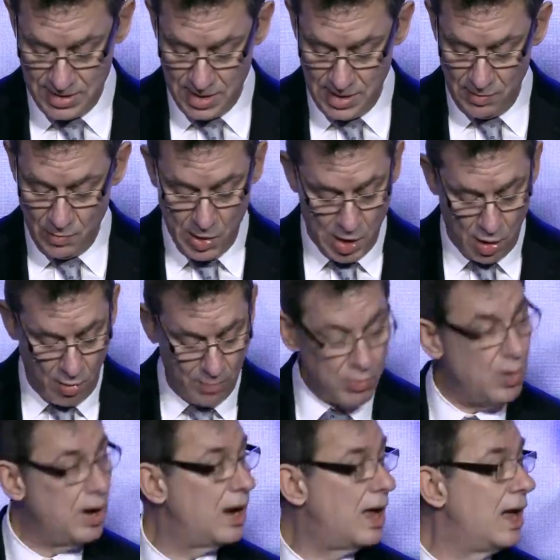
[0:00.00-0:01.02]
a journey we
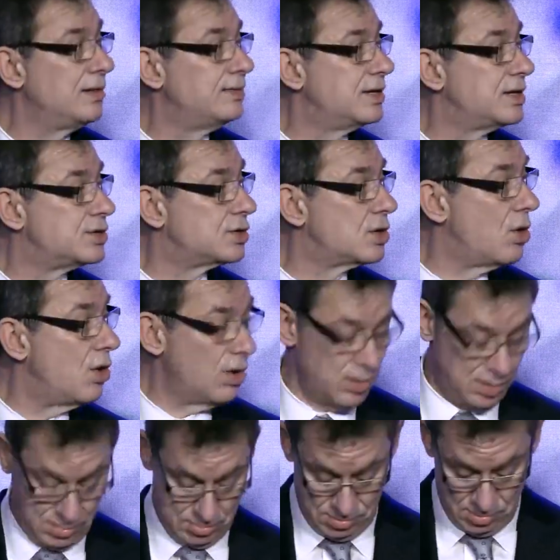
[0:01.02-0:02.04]
hope will
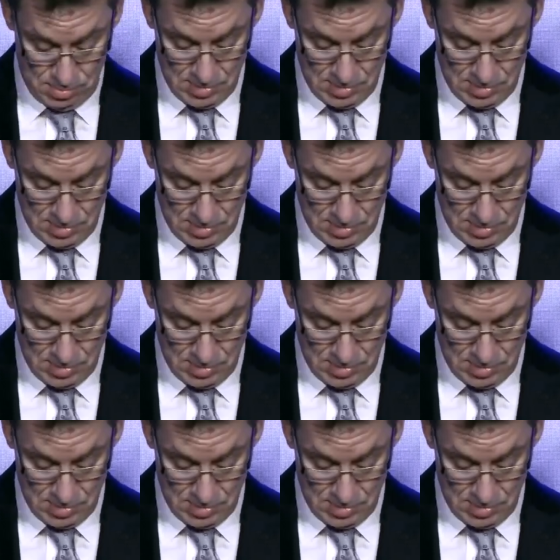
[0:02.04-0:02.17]
underscore